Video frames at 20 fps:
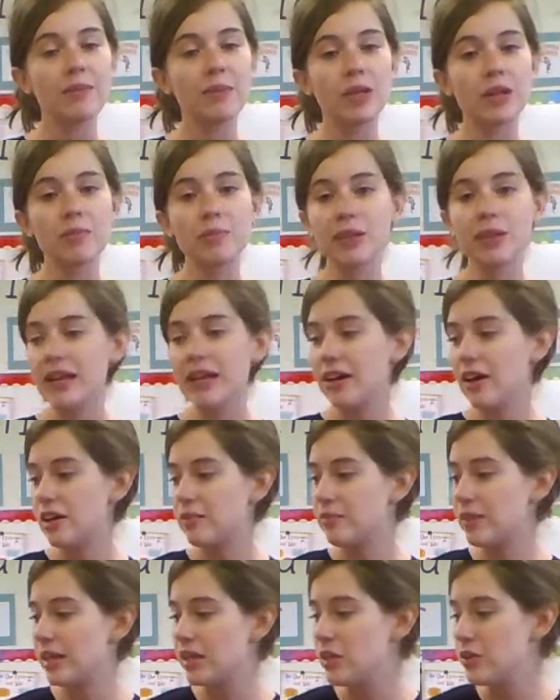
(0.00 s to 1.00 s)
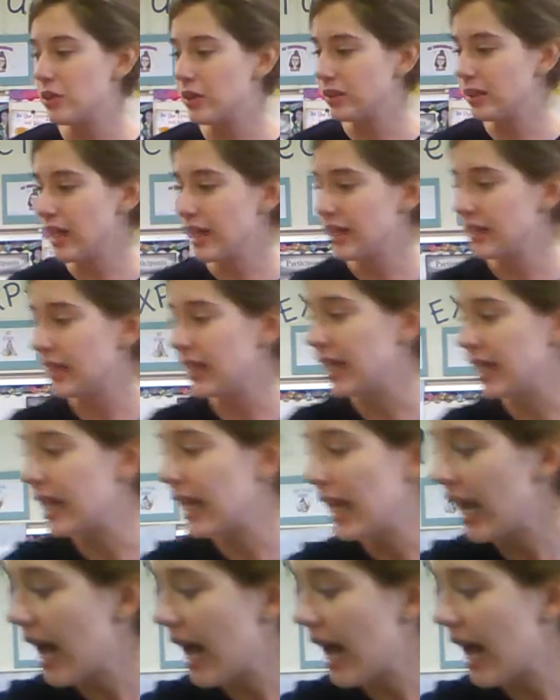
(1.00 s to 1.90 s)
I'm going to play it on my ukulele.